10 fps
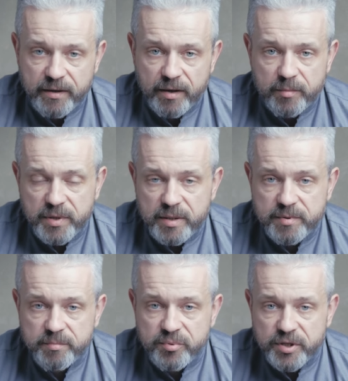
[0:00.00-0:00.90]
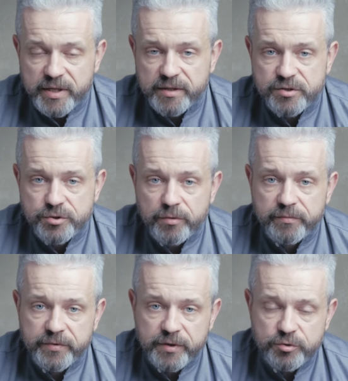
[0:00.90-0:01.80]
and maybe bring
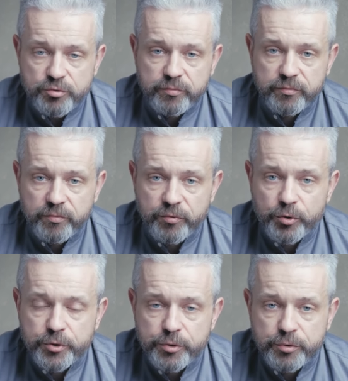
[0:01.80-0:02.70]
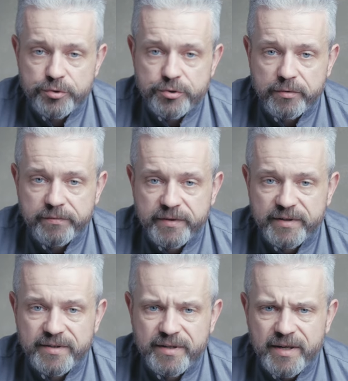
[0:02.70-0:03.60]
something for you, something